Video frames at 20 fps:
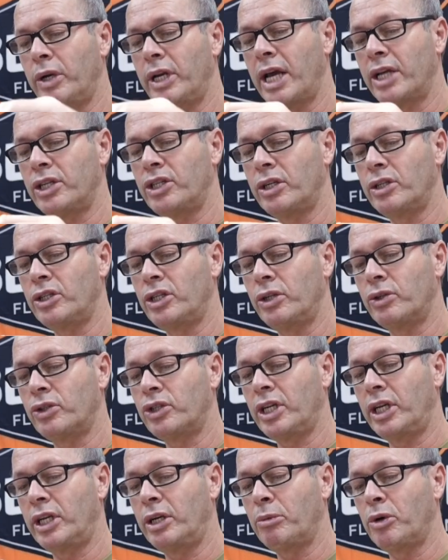essence, you'll
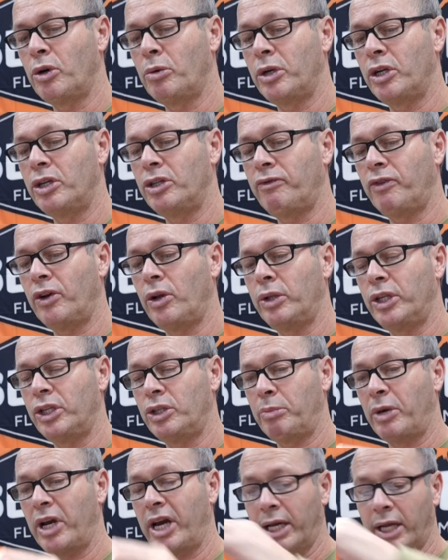see in a moment, is fold this
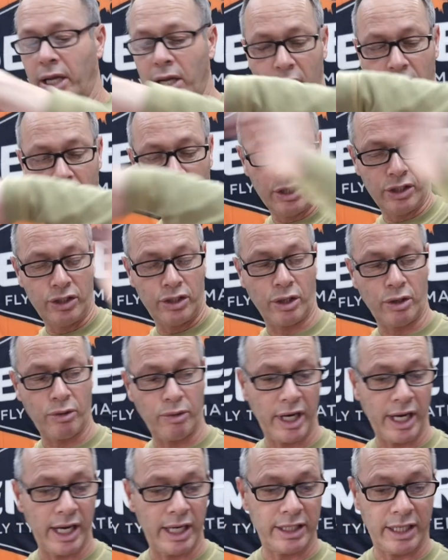back to
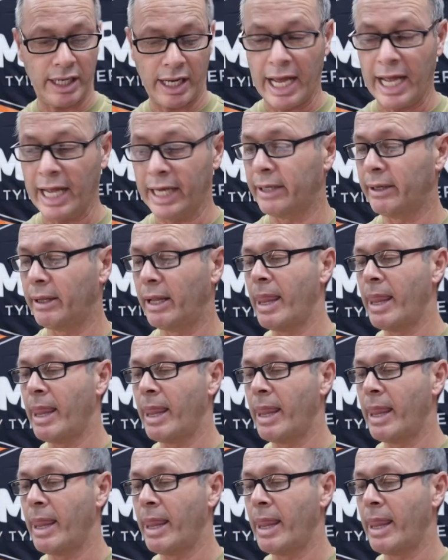create a head.